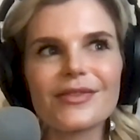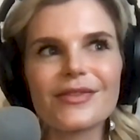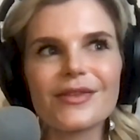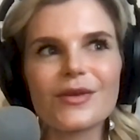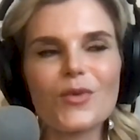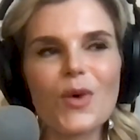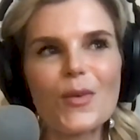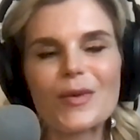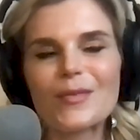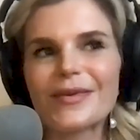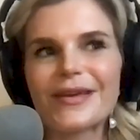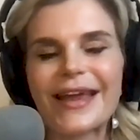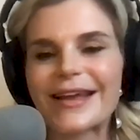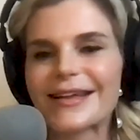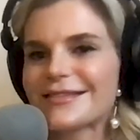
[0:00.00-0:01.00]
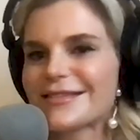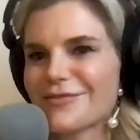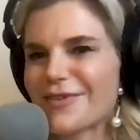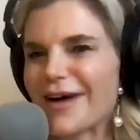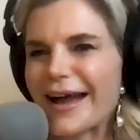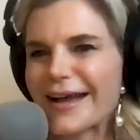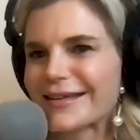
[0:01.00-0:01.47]
the woman being
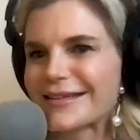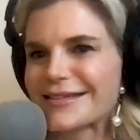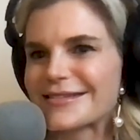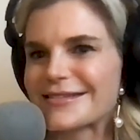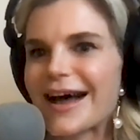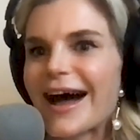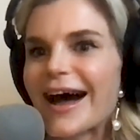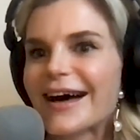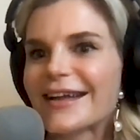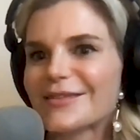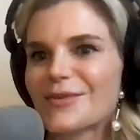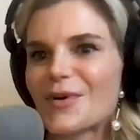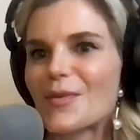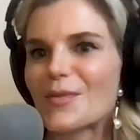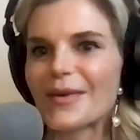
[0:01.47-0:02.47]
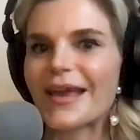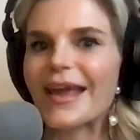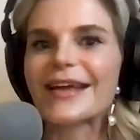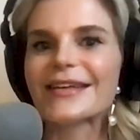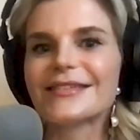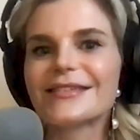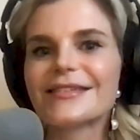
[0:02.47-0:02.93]
defined is not the woman
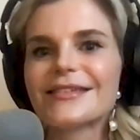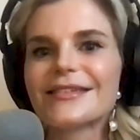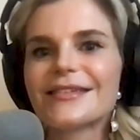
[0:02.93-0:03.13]
being.